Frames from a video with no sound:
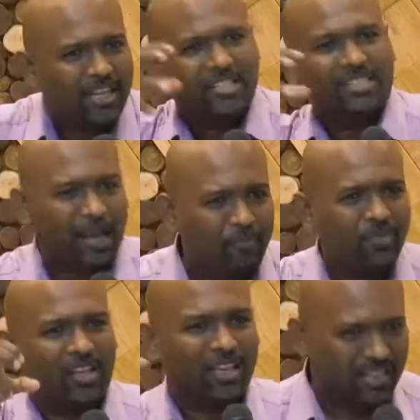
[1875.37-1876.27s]
but there is
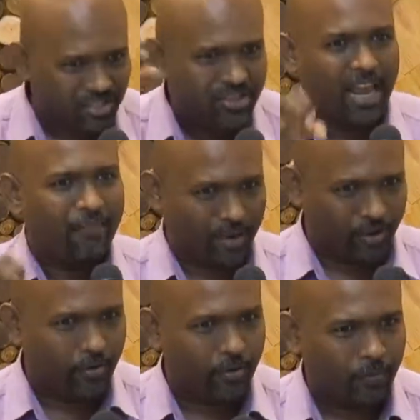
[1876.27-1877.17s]
something that is driving
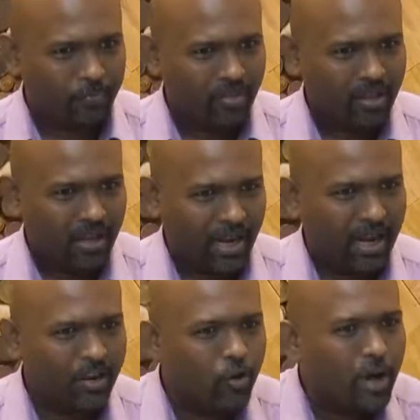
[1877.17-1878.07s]
you,
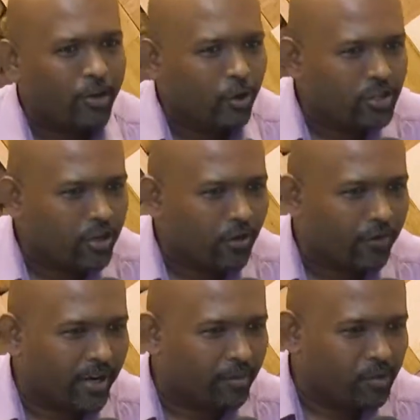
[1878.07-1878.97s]
and you are using your
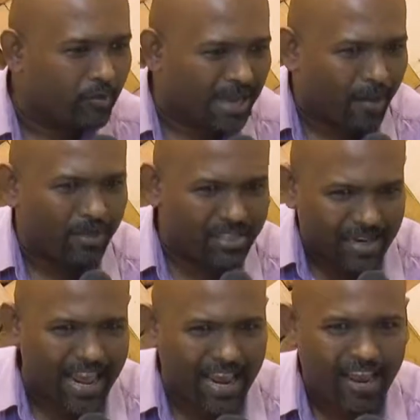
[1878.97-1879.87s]
freedom to become a
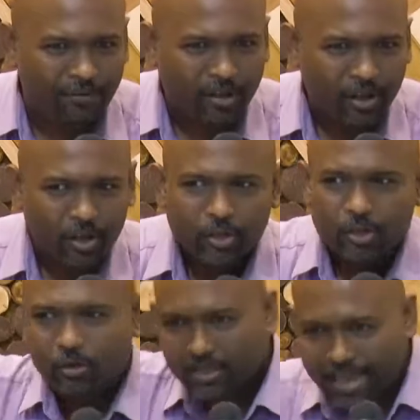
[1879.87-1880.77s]
slave
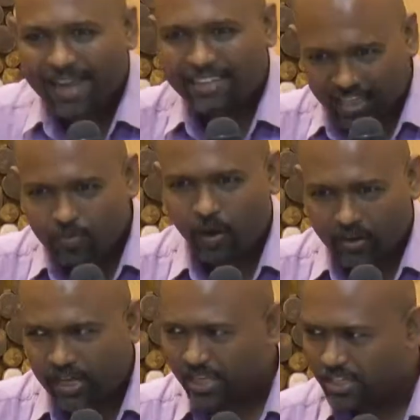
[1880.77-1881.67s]
to that
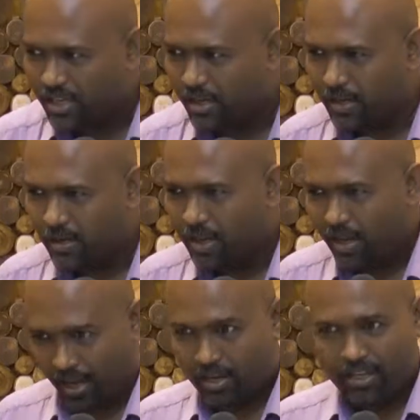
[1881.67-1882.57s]
exploitation.
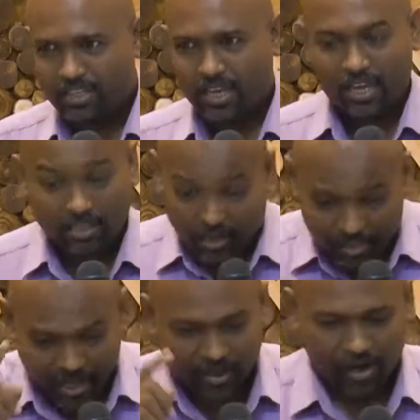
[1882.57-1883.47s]
And he says,
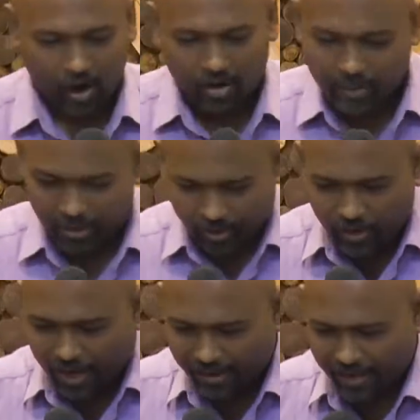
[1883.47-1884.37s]
that cannot be.
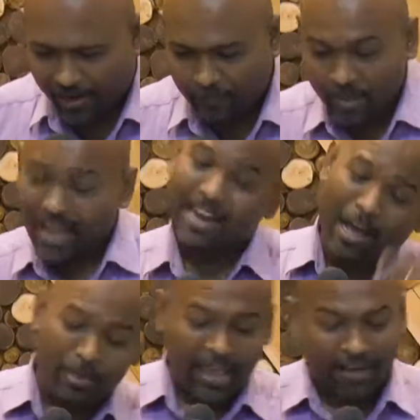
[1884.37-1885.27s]
Look at that. And
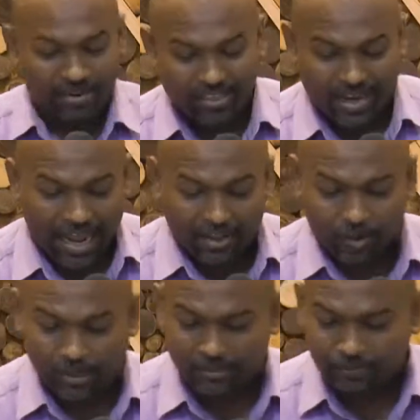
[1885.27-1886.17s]
now they have another
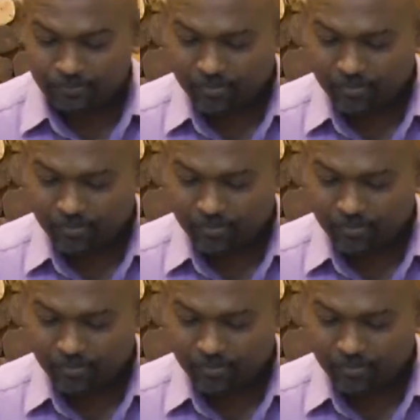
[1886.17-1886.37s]
argument